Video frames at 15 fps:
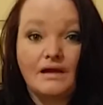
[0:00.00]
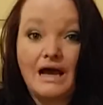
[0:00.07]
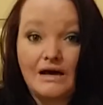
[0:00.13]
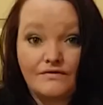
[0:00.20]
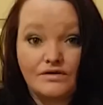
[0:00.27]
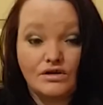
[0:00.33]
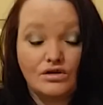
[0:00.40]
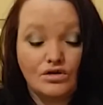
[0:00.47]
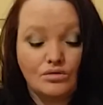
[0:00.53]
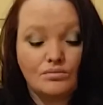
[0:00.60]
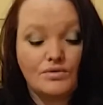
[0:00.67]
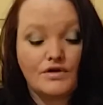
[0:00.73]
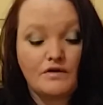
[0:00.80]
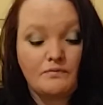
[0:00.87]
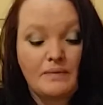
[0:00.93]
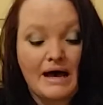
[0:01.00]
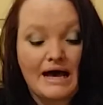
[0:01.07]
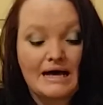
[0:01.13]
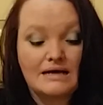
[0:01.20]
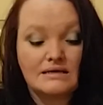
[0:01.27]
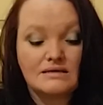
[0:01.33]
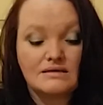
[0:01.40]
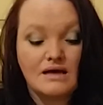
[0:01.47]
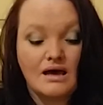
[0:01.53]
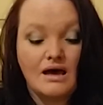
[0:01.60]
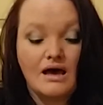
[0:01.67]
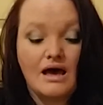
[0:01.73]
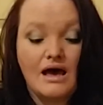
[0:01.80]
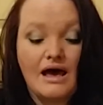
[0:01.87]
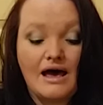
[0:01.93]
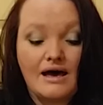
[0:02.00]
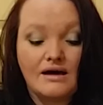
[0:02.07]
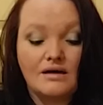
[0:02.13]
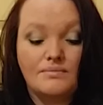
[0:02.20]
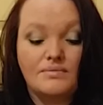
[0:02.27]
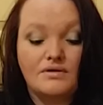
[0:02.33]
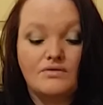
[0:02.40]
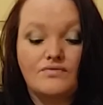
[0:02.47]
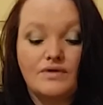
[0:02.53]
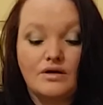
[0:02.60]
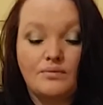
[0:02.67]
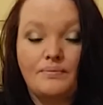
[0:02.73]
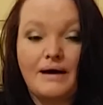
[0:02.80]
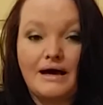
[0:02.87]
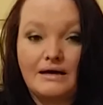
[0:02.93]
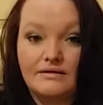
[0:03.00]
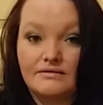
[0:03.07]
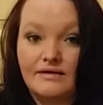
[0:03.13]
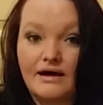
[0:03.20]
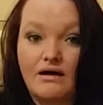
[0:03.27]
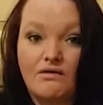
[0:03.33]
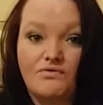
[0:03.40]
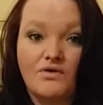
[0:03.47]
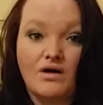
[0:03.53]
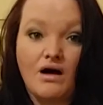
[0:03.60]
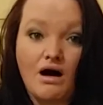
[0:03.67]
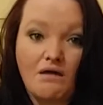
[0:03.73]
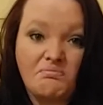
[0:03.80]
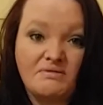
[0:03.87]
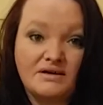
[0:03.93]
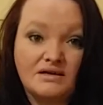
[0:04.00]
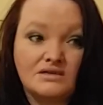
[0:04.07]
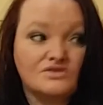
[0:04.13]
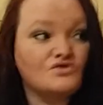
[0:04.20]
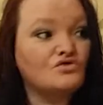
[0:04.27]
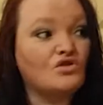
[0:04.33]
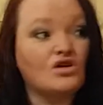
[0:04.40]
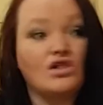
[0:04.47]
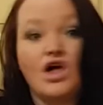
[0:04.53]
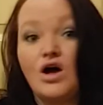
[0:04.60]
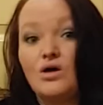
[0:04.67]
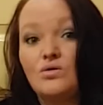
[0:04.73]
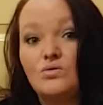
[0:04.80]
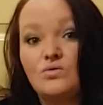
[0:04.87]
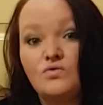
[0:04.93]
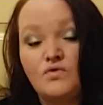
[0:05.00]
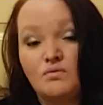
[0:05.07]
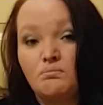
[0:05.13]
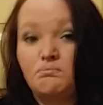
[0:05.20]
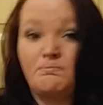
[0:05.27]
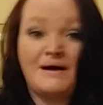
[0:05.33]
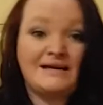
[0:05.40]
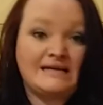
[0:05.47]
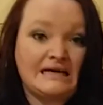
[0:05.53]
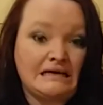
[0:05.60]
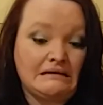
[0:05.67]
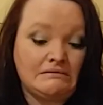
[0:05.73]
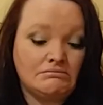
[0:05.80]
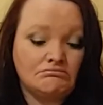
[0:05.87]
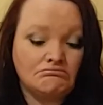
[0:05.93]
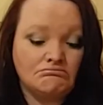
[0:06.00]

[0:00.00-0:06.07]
Having a number of pets, hair can be a real pain to get off the carpets, your clothes, bedding.